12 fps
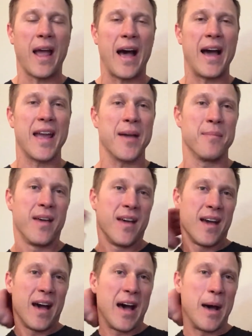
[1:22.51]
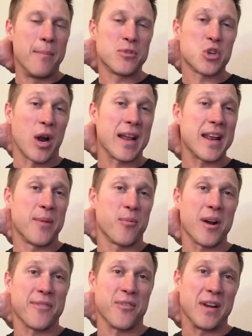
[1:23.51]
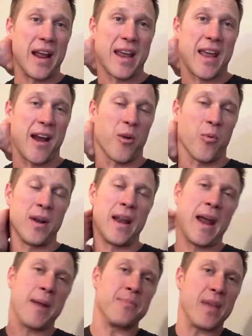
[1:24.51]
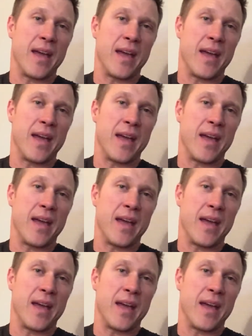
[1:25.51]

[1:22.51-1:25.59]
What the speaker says: I am trying to get him ready for daycare one day.